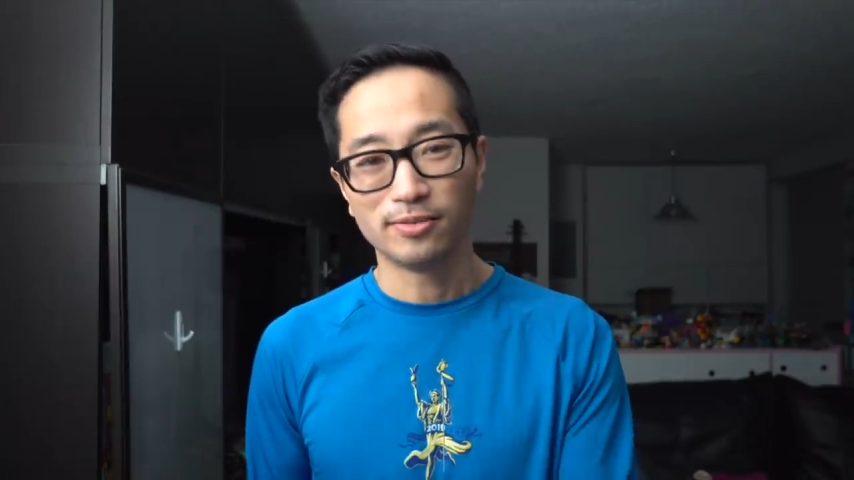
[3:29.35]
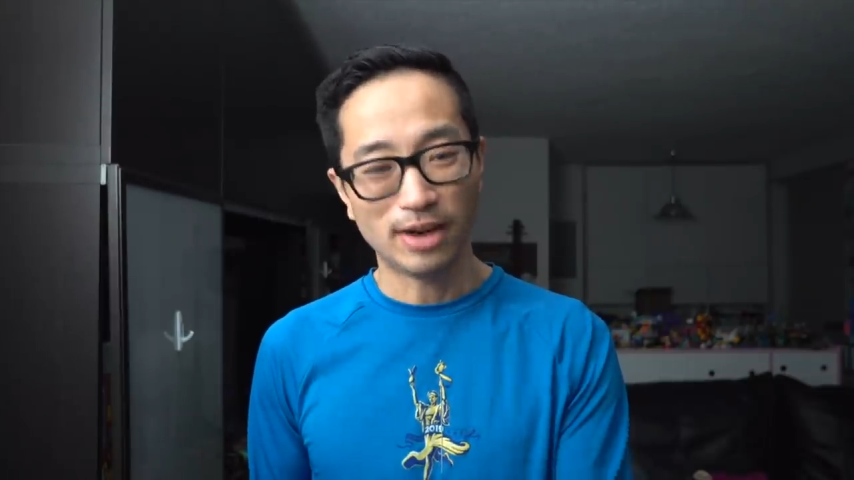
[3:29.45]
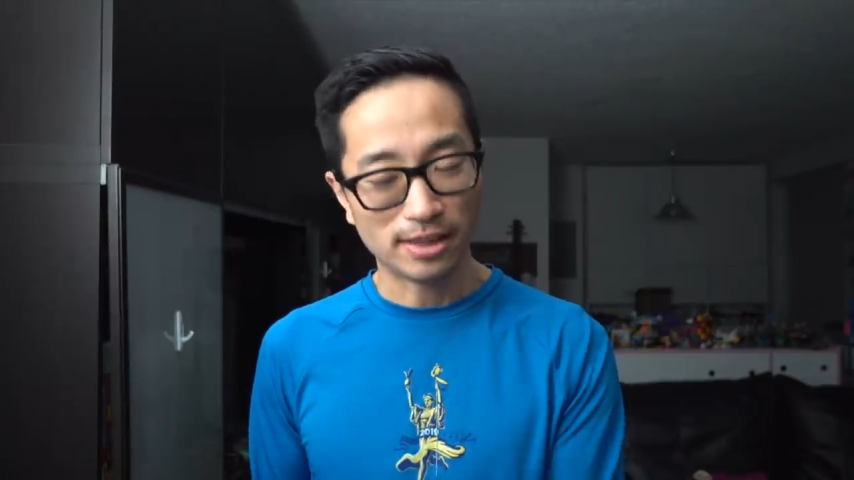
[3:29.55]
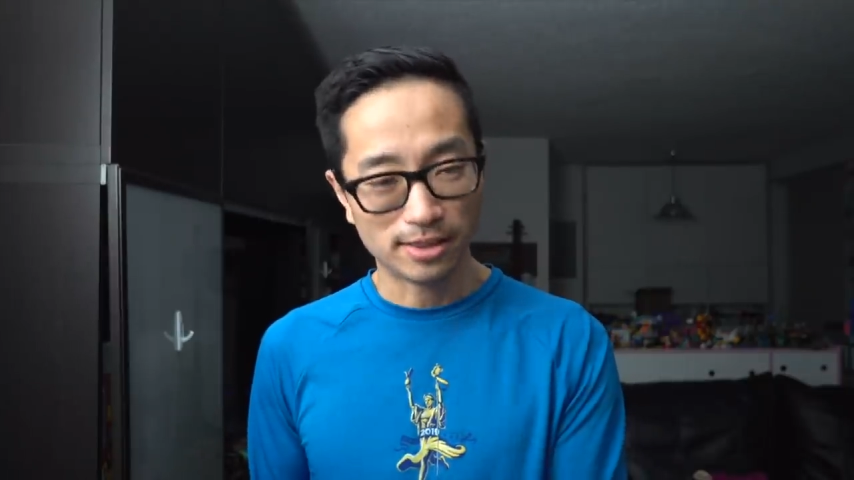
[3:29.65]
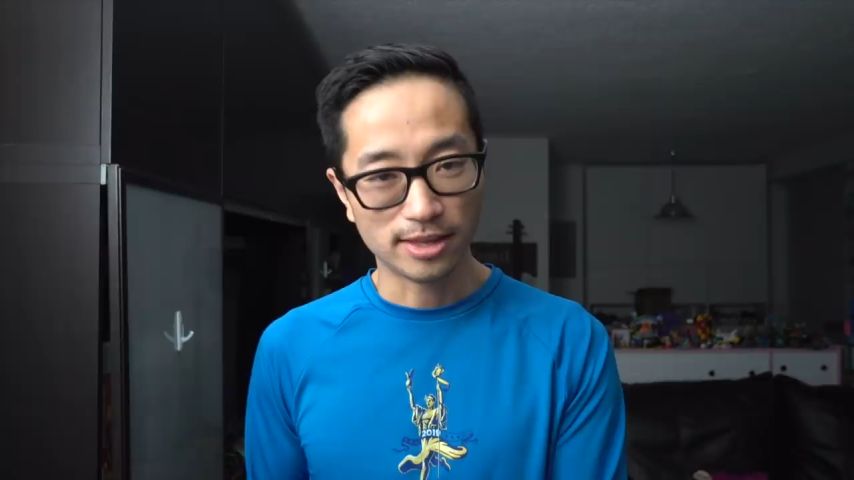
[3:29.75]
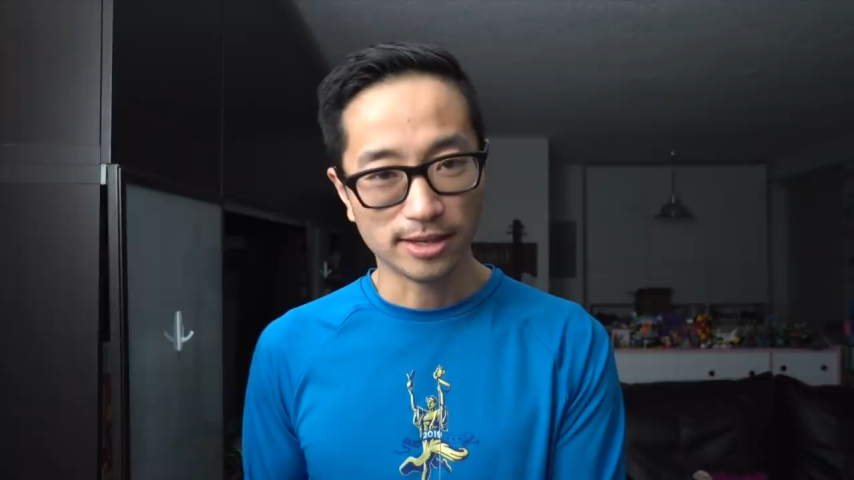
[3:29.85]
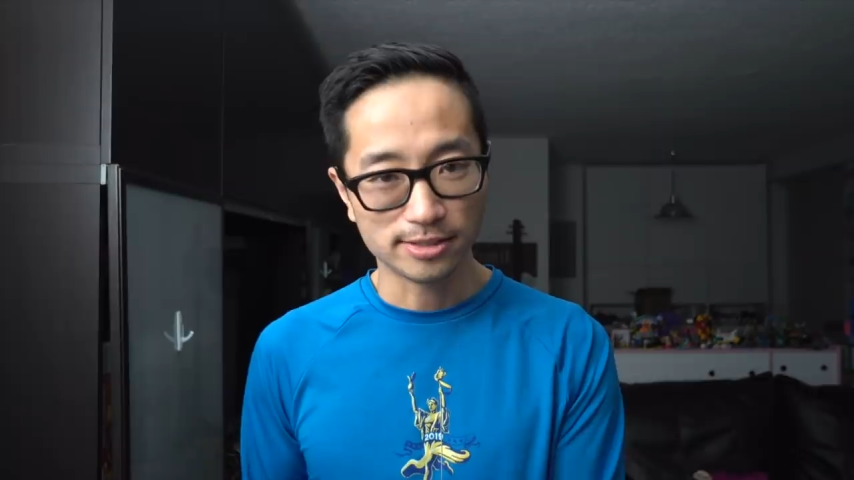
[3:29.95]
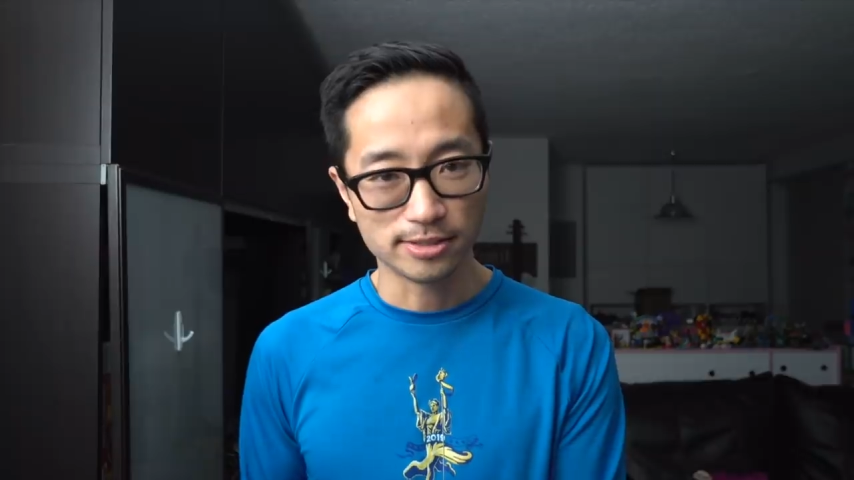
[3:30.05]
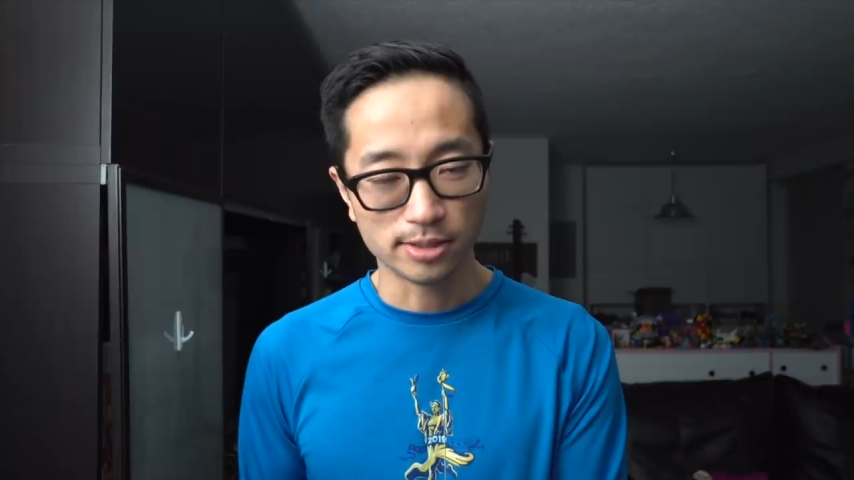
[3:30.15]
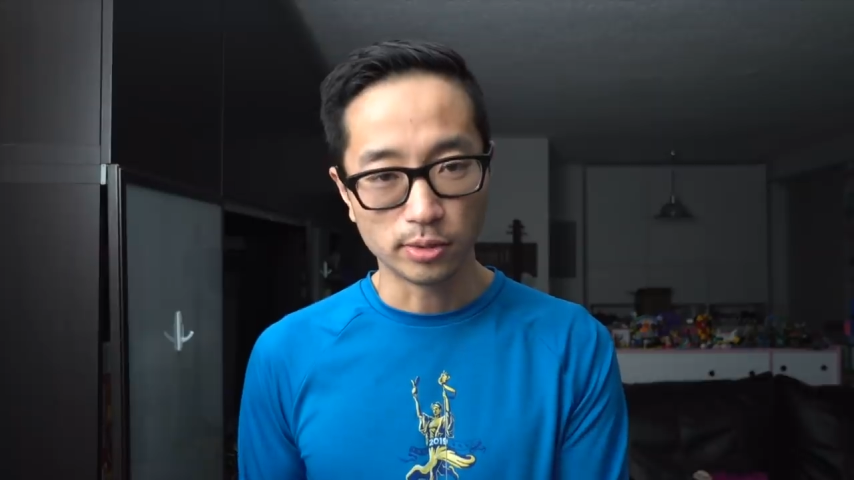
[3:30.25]
rather than
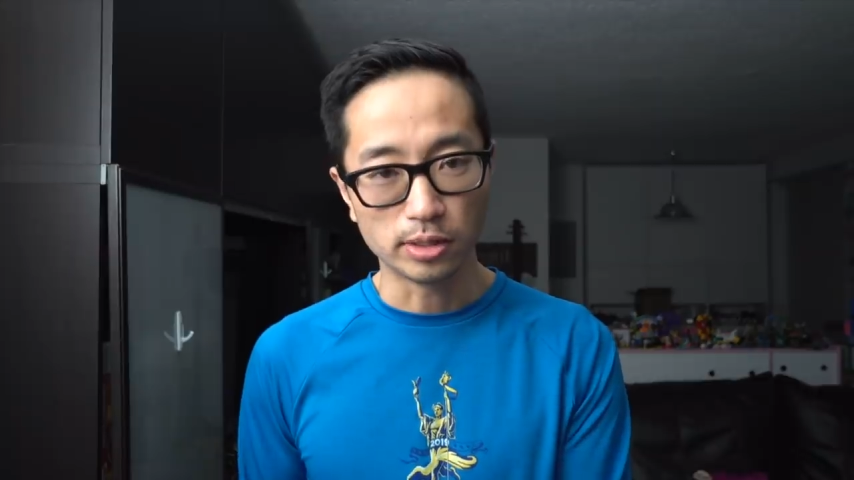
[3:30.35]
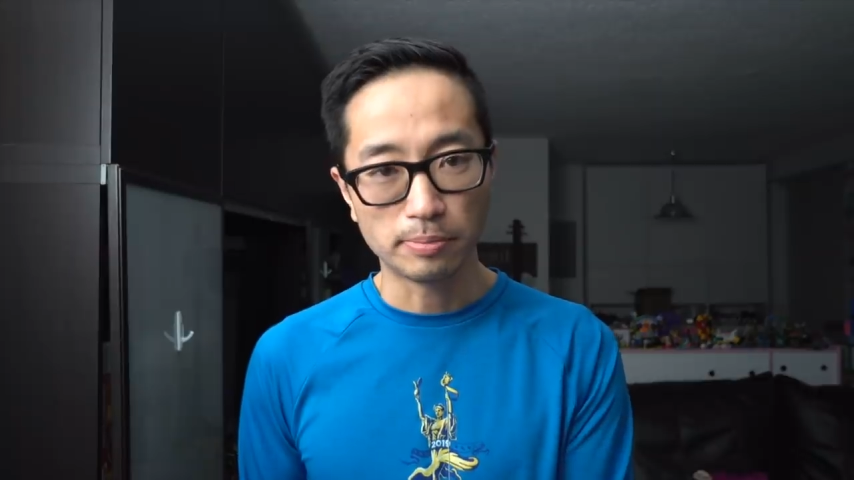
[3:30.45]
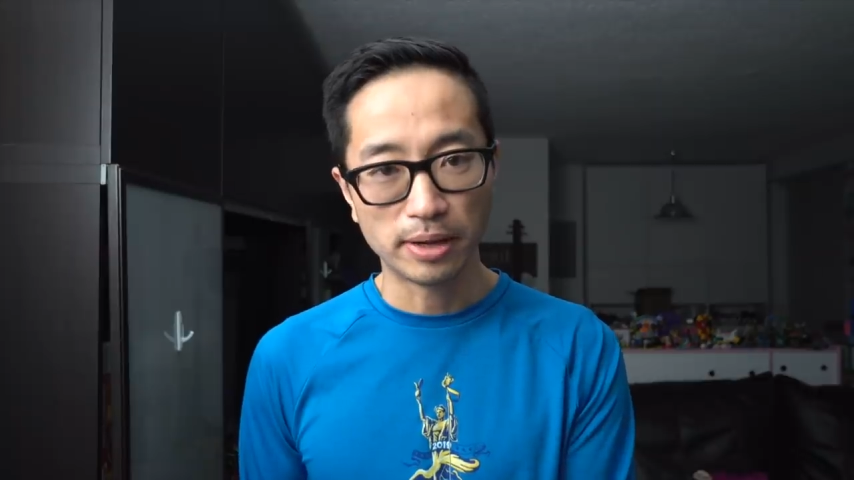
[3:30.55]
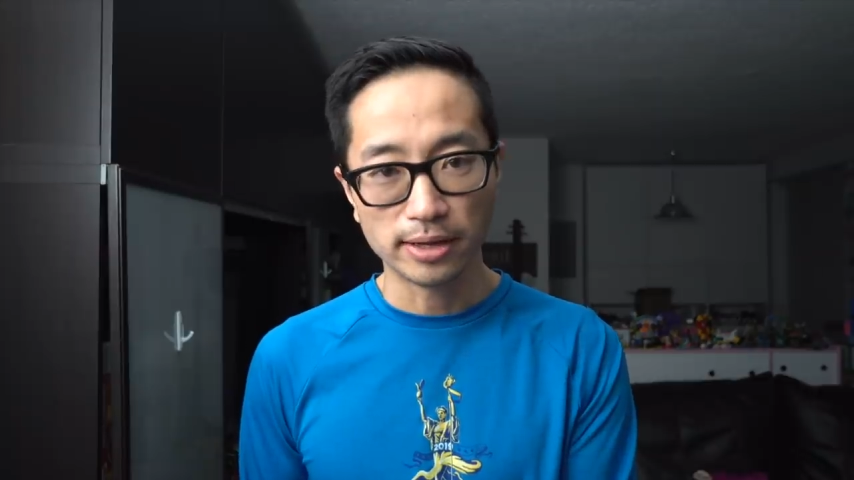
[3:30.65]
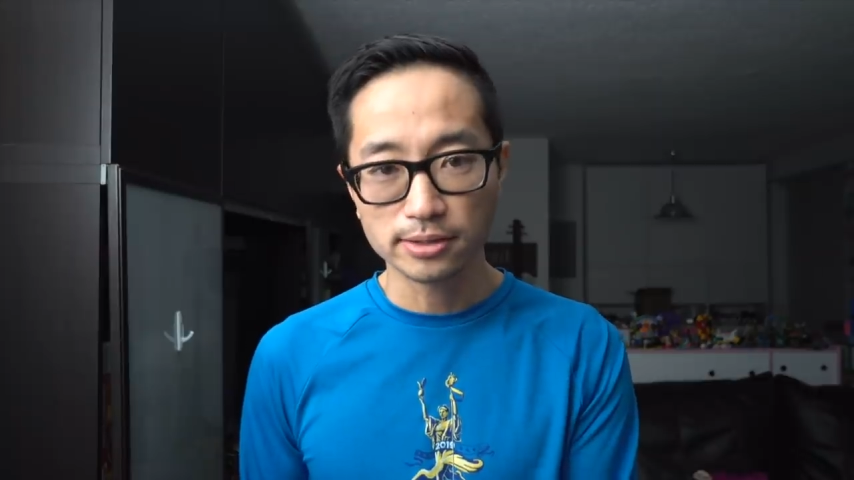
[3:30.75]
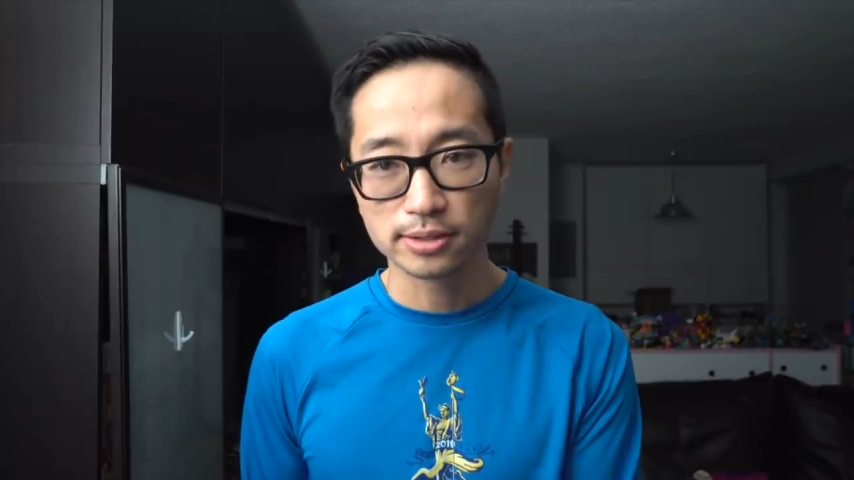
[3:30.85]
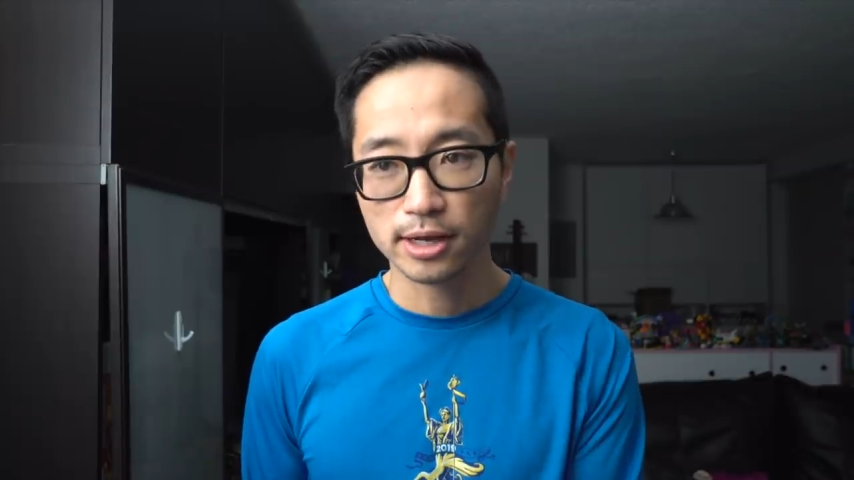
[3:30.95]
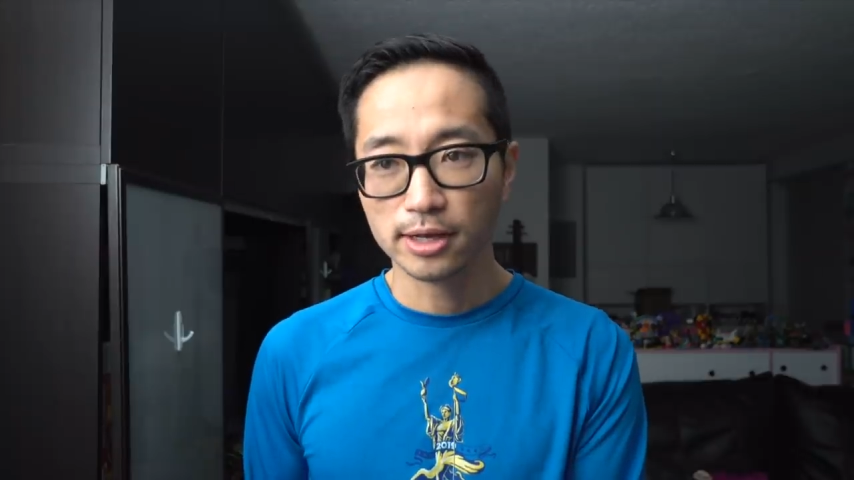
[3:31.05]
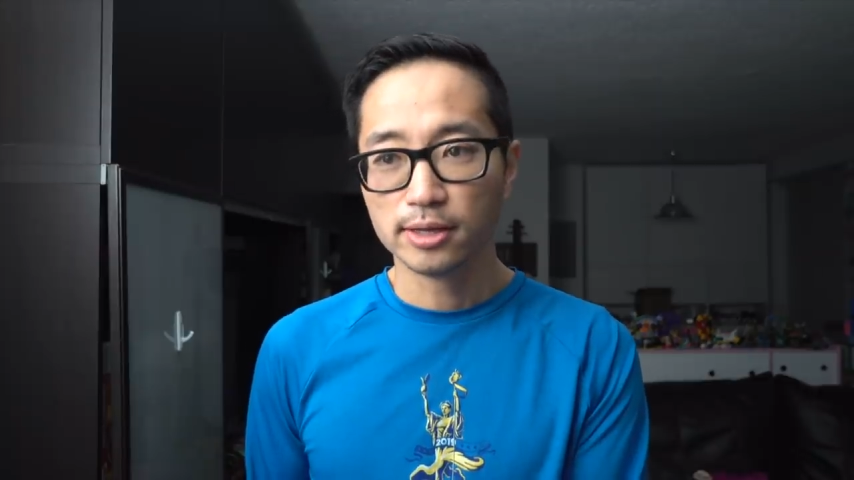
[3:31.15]
necessarily pace.